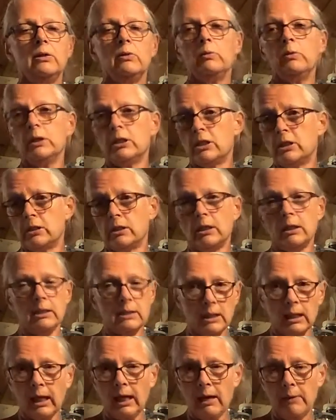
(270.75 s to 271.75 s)
which
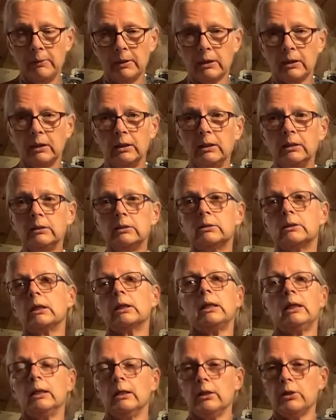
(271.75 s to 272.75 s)
is a chemical to
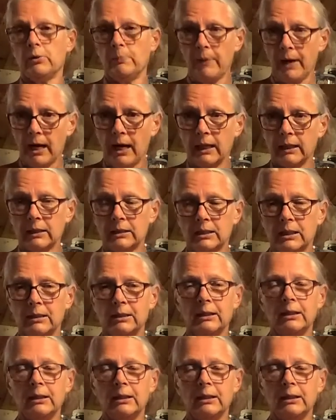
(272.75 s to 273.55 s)
kill the bugs.